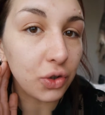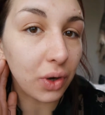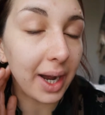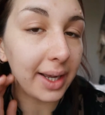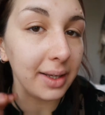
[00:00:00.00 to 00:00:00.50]

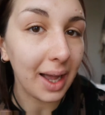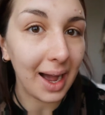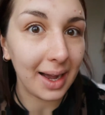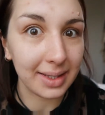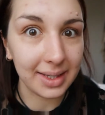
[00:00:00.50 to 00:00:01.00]
dry
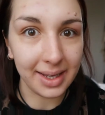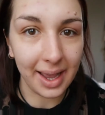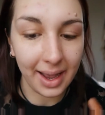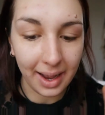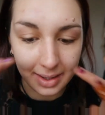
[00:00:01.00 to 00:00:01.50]
as
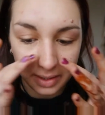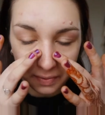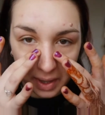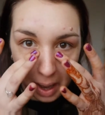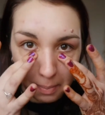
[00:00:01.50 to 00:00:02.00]

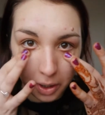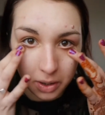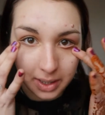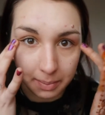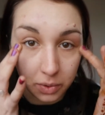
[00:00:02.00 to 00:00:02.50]
of yet,
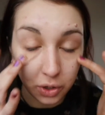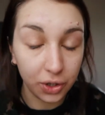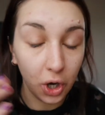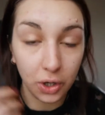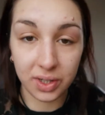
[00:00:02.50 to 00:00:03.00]
because I'm
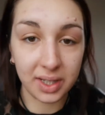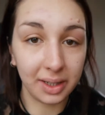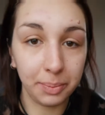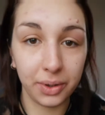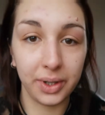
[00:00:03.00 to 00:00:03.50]
just
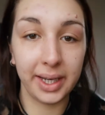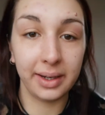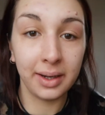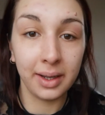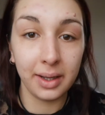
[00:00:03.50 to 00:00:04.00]
constantly
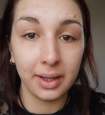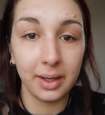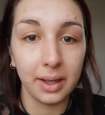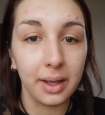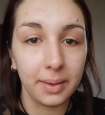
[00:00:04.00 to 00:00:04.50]
putting
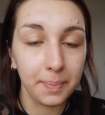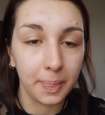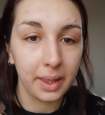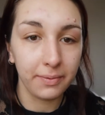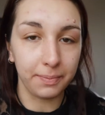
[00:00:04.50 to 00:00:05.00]

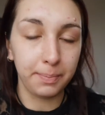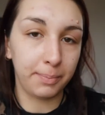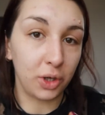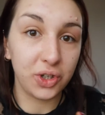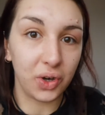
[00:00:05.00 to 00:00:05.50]

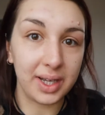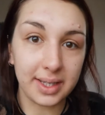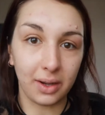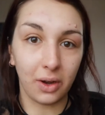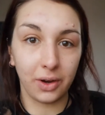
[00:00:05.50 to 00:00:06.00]

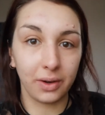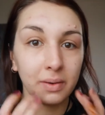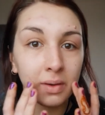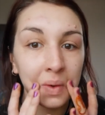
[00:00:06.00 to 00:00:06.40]
moisturiser on.